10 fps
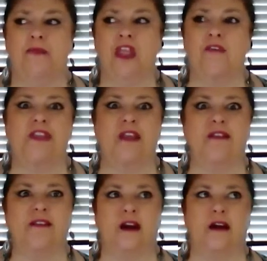If they
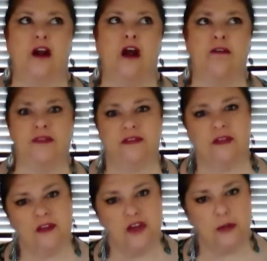start on the
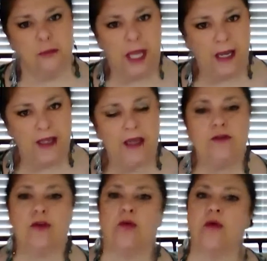stage in a
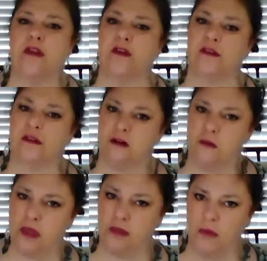blackout or they start
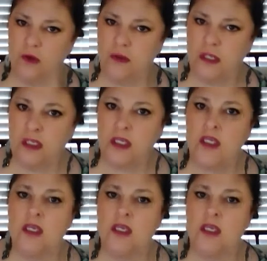with the music.